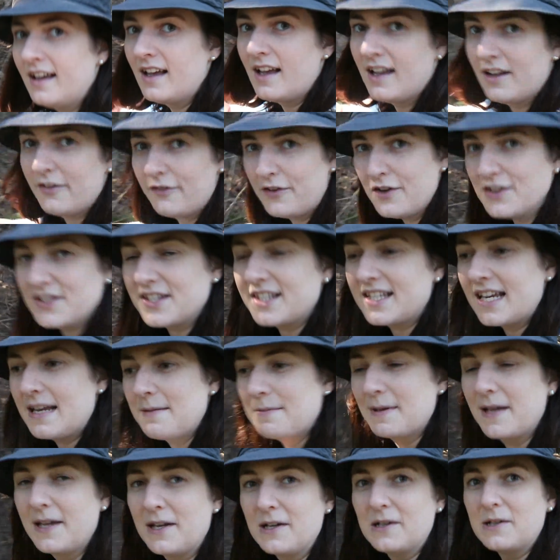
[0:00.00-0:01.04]
few steep
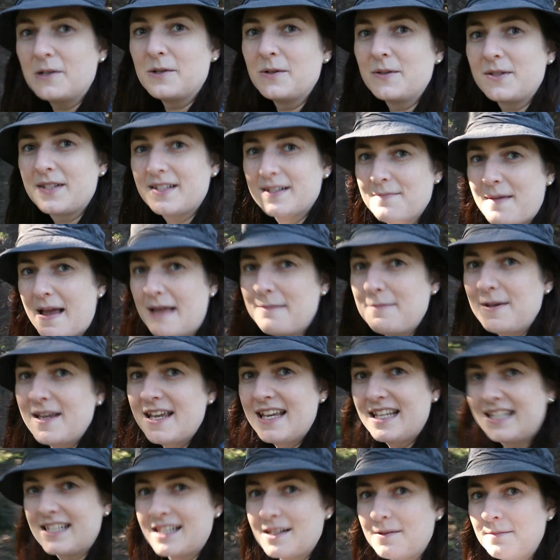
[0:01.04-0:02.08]
hills,
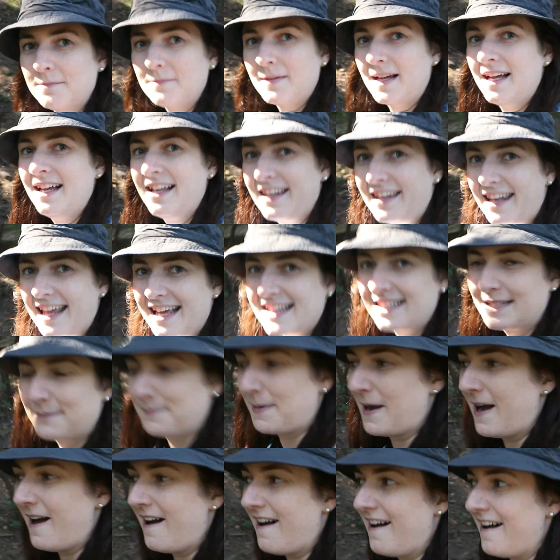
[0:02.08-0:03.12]
maybe some less
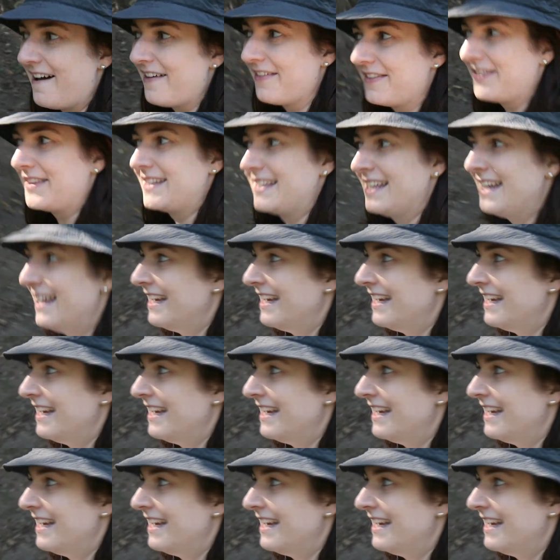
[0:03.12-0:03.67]
paths.